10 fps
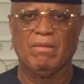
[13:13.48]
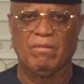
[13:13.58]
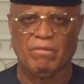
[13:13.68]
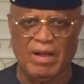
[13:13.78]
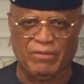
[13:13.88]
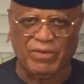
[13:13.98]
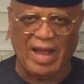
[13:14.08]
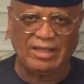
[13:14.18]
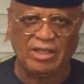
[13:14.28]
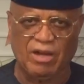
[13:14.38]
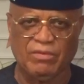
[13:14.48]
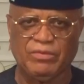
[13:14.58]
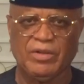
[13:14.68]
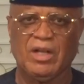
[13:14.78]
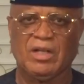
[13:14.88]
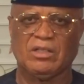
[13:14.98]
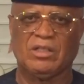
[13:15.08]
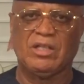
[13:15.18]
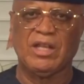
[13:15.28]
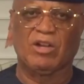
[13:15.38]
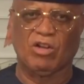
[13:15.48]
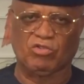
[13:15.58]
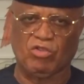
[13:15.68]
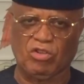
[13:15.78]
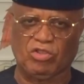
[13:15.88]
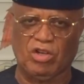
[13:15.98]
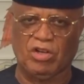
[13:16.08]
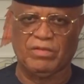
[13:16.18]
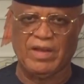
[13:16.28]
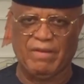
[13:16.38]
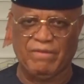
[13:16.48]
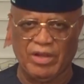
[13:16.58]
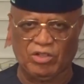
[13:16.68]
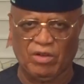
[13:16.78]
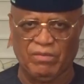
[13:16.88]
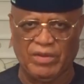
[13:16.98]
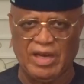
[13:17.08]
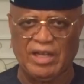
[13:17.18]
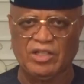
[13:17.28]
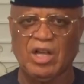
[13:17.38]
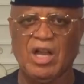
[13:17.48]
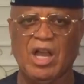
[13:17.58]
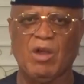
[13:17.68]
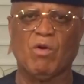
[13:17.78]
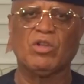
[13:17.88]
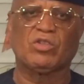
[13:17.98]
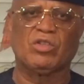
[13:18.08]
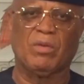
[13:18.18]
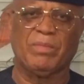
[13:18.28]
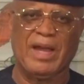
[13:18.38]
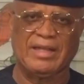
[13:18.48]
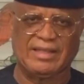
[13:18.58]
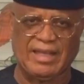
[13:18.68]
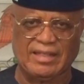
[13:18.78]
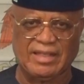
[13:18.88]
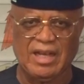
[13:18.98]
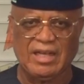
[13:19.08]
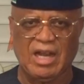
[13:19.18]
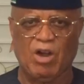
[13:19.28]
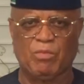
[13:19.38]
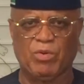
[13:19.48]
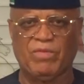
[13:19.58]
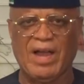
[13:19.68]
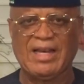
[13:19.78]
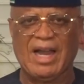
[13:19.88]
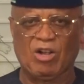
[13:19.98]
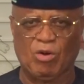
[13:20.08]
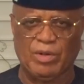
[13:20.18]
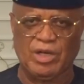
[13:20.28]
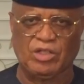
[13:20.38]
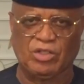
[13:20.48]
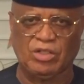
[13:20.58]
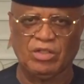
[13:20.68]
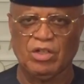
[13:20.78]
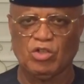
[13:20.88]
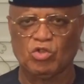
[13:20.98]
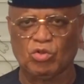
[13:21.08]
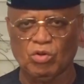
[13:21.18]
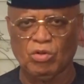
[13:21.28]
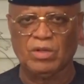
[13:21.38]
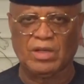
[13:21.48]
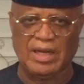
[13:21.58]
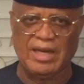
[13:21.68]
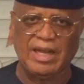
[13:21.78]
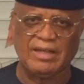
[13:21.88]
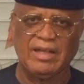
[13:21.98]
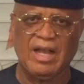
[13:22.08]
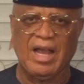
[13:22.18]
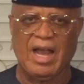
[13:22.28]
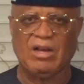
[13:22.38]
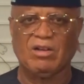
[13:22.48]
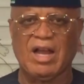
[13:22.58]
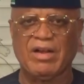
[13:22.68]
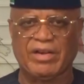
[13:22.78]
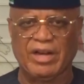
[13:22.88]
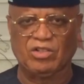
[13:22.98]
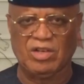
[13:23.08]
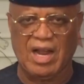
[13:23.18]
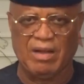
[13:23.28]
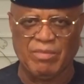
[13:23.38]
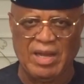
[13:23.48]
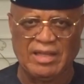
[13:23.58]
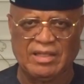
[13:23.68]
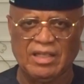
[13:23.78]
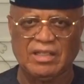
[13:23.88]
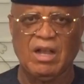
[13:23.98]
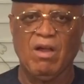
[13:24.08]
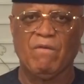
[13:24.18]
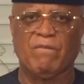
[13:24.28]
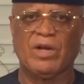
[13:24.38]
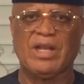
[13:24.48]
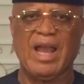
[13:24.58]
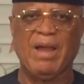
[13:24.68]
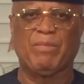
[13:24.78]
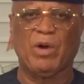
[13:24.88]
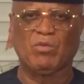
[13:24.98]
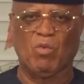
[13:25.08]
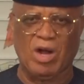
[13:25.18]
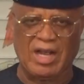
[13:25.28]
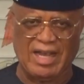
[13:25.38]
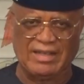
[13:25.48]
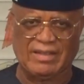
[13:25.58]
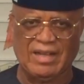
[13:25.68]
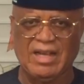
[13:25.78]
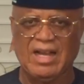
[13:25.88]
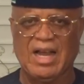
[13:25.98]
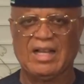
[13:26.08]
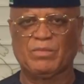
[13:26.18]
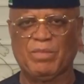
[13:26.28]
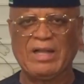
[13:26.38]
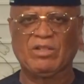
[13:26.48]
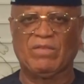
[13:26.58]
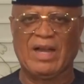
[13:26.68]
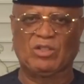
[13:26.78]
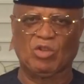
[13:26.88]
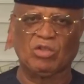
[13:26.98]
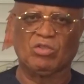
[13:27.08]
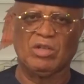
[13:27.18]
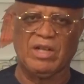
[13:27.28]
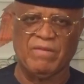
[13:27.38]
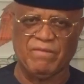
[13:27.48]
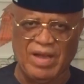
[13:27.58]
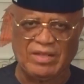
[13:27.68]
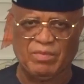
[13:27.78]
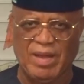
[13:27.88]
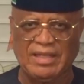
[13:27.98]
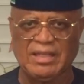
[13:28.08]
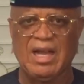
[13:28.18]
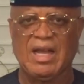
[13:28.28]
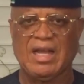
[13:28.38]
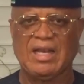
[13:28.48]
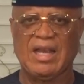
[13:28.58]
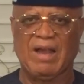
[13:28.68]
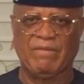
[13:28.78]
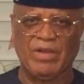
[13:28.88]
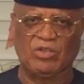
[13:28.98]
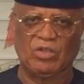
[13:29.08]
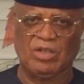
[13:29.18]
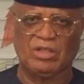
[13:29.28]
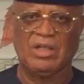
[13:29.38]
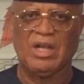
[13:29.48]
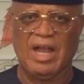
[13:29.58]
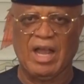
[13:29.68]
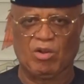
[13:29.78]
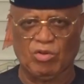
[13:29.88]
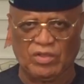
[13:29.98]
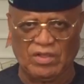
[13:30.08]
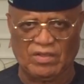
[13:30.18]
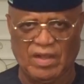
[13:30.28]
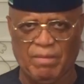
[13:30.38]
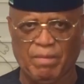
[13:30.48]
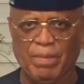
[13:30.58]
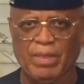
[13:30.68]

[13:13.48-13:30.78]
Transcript: We have flagged off the construction of the aviation village, a one-stop estate that will provide accommodation, school, clinics, and other recreational amenities for the airport workers as part of our total investment in the aviation ecosystem.